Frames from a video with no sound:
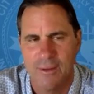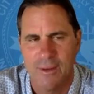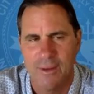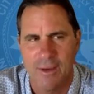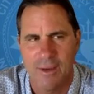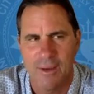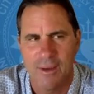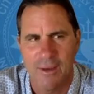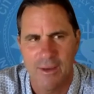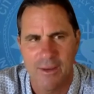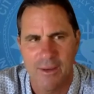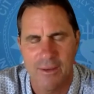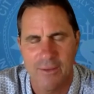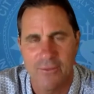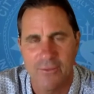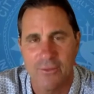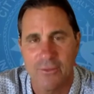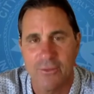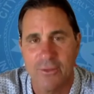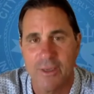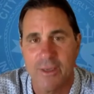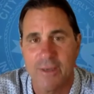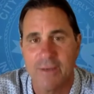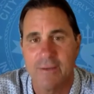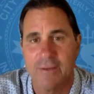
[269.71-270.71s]
until
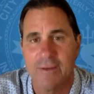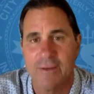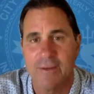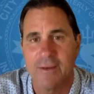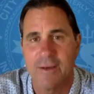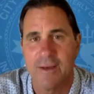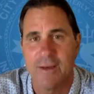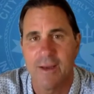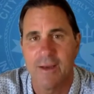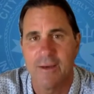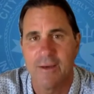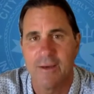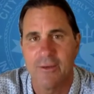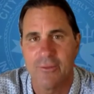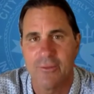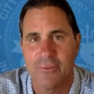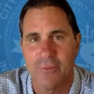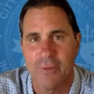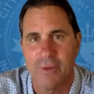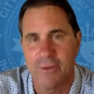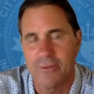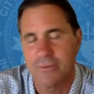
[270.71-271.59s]
1993.